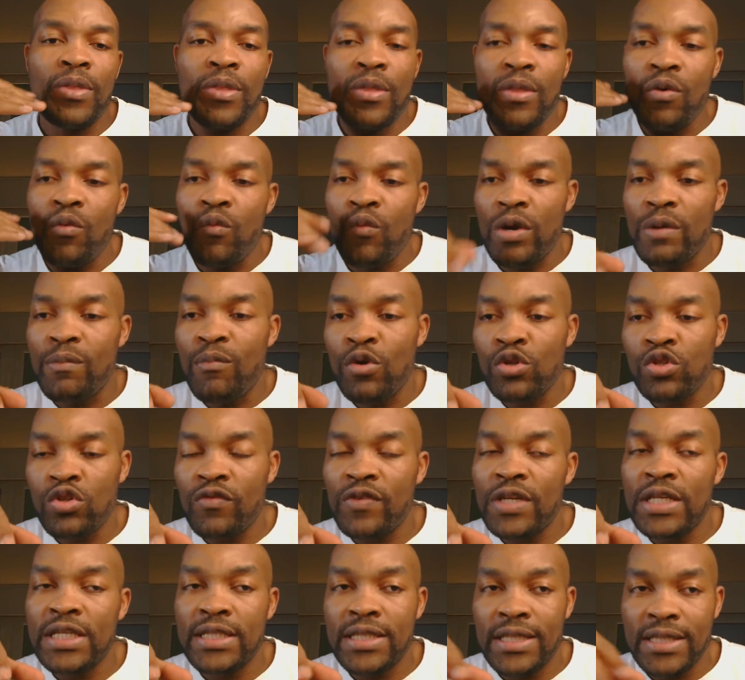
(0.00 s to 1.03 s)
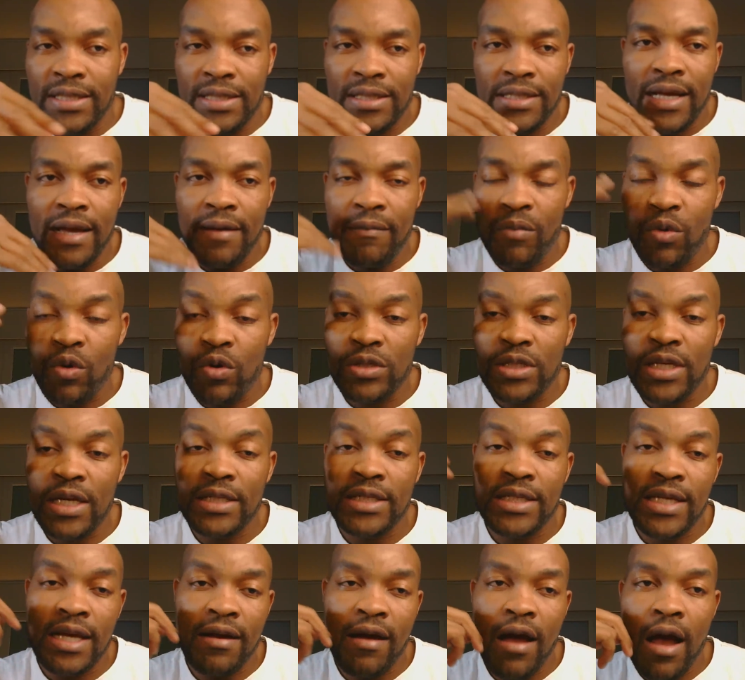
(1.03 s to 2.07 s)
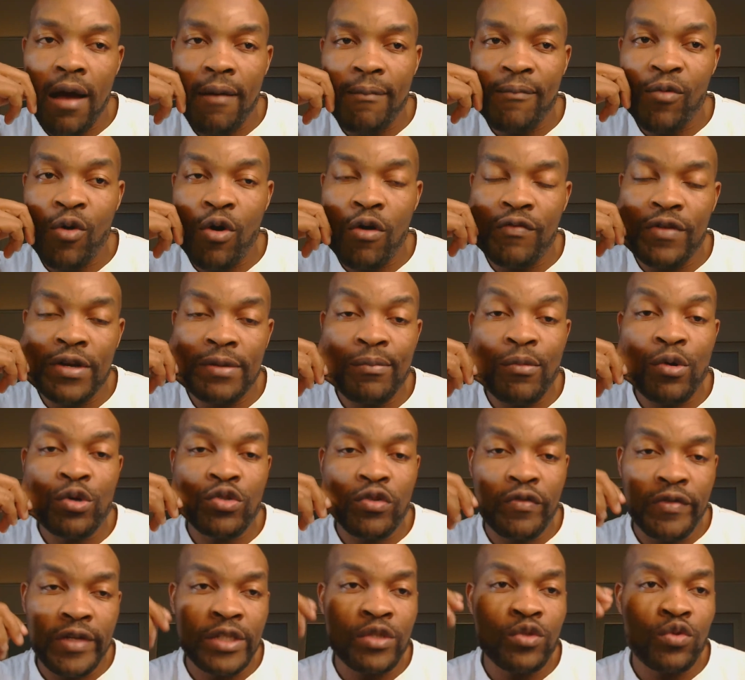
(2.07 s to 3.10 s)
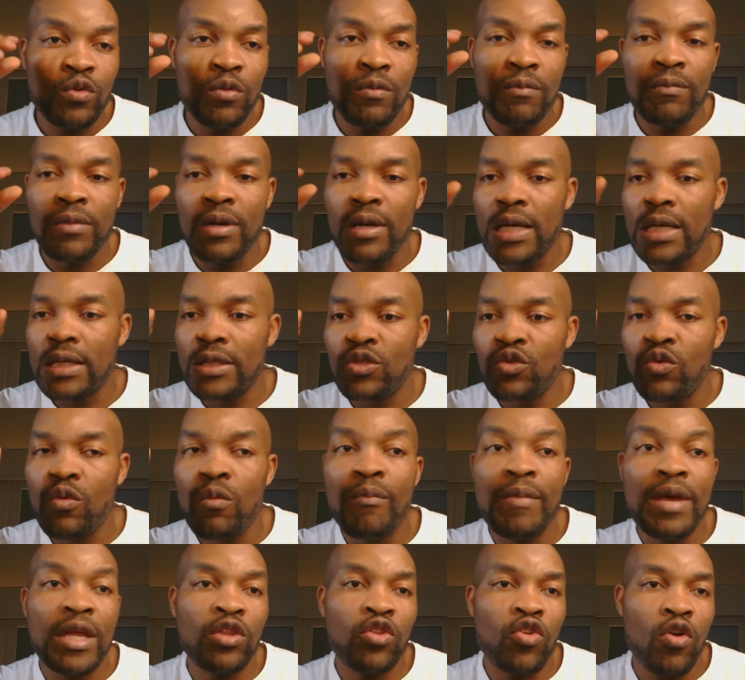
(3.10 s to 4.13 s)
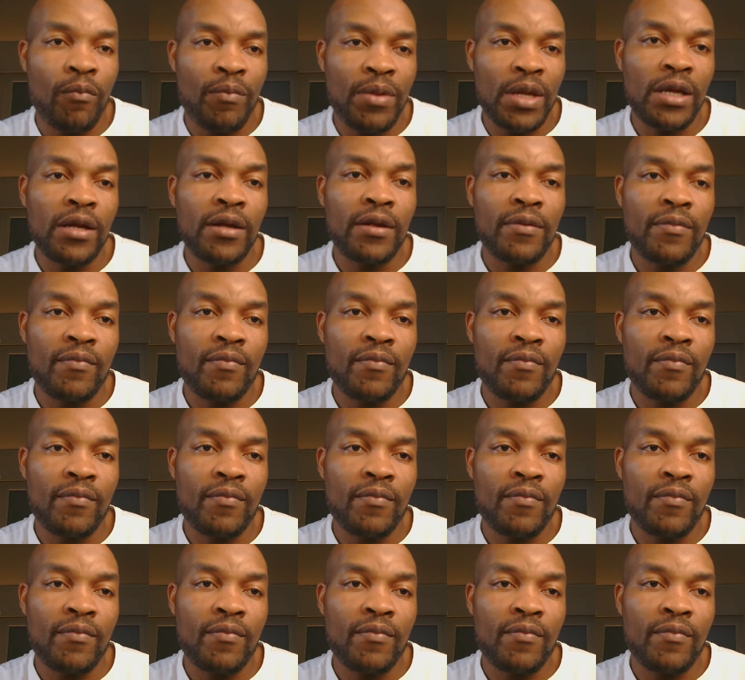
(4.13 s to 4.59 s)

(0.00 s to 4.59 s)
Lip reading: with most of these things, because I'm covering most of the two main topic,